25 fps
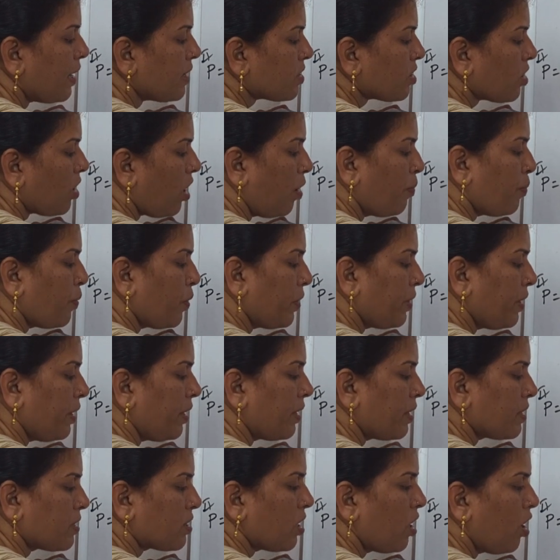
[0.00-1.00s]
as compound
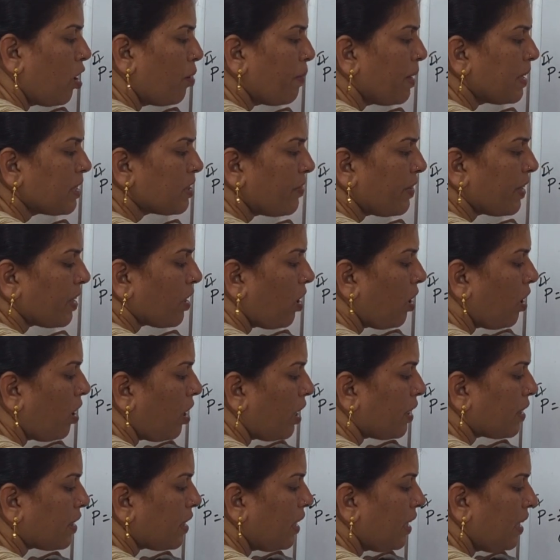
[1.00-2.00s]
interest. How much we
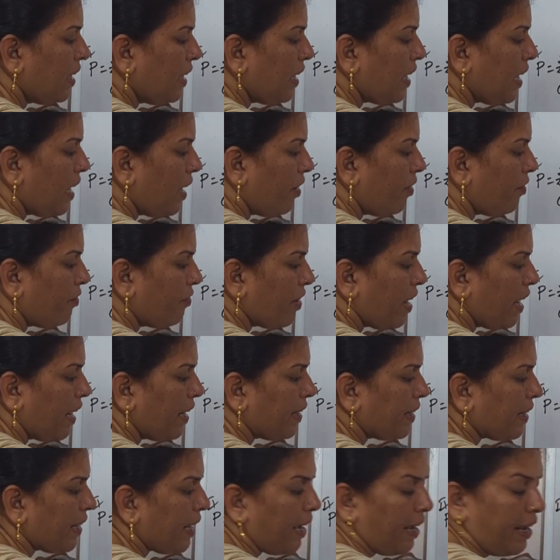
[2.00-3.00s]
got?
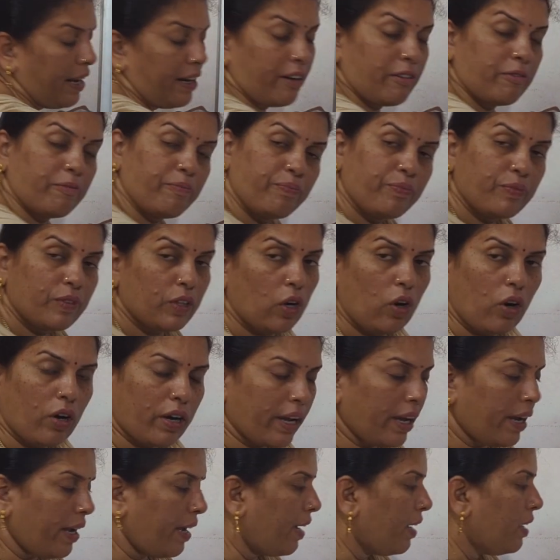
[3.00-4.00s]
110.
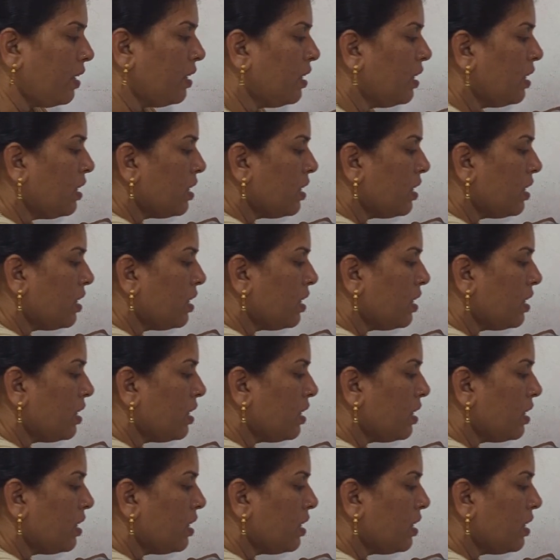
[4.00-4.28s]
Okay.